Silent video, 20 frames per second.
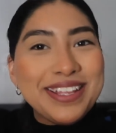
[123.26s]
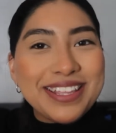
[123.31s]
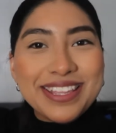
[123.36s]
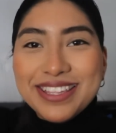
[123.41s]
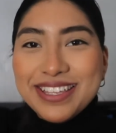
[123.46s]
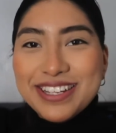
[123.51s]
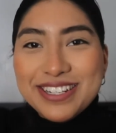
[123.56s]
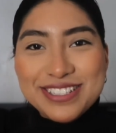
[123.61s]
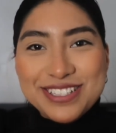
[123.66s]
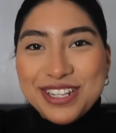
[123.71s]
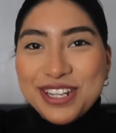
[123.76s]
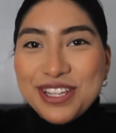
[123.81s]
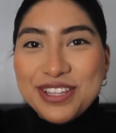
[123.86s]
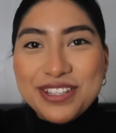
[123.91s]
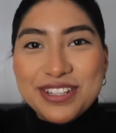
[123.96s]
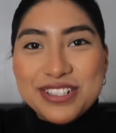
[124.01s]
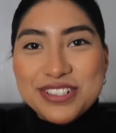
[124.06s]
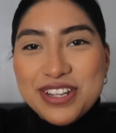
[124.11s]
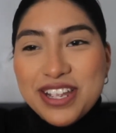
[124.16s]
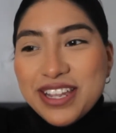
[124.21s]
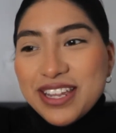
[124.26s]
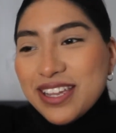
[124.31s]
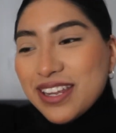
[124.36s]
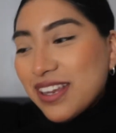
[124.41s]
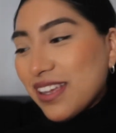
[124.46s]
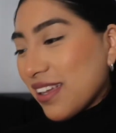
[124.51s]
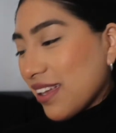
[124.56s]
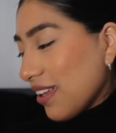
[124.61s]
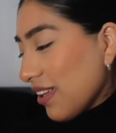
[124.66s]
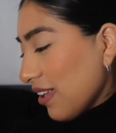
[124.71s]
here's another try at
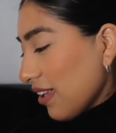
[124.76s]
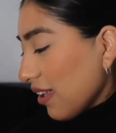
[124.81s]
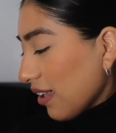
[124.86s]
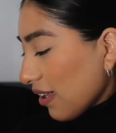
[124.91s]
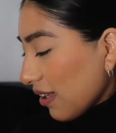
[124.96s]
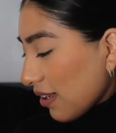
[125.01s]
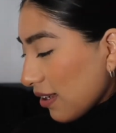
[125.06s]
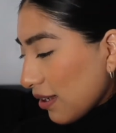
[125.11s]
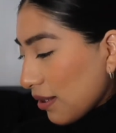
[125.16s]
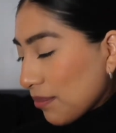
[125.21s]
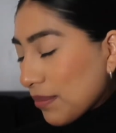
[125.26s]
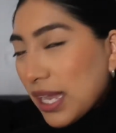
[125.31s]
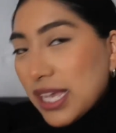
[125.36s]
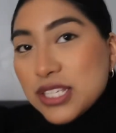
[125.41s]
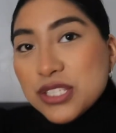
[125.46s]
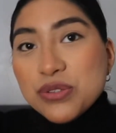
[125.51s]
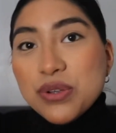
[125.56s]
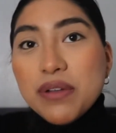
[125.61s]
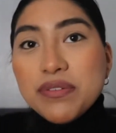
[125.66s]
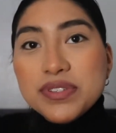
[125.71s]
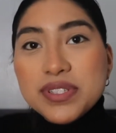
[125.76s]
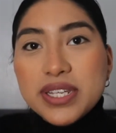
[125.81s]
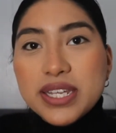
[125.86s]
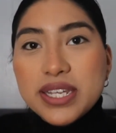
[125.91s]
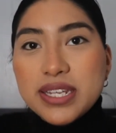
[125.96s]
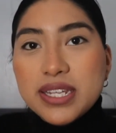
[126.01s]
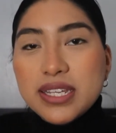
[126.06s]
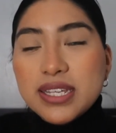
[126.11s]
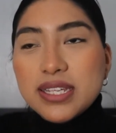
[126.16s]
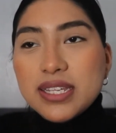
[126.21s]
it. I do have to
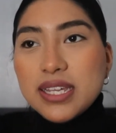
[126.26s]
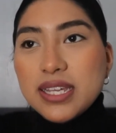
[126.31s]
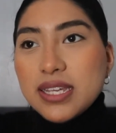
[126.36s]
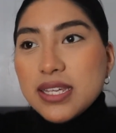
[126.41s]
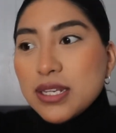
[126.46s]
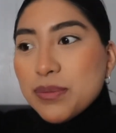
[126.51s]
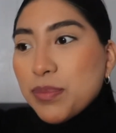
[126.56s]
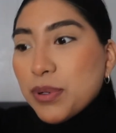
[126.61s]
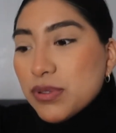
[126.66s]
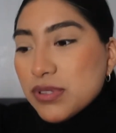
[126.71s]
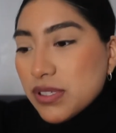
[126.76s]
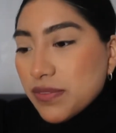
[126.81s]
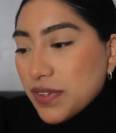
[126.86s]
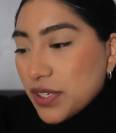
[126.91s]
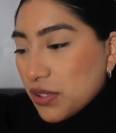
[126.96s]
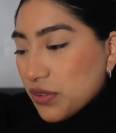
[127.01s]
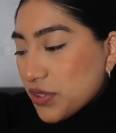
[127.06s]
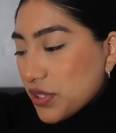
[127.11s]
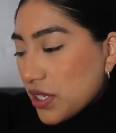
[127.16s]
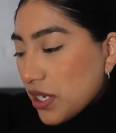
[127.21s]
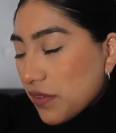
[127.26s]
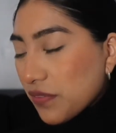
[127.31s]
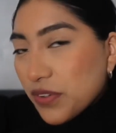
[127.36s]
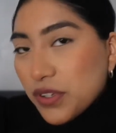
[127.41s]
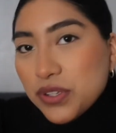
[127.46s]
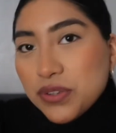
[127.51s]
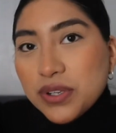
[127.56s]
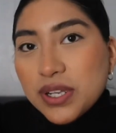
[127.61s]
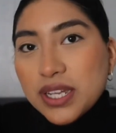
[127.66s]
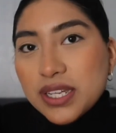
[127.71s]
edit and post a video today for
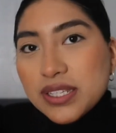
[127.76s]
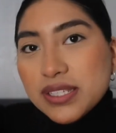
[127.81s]
you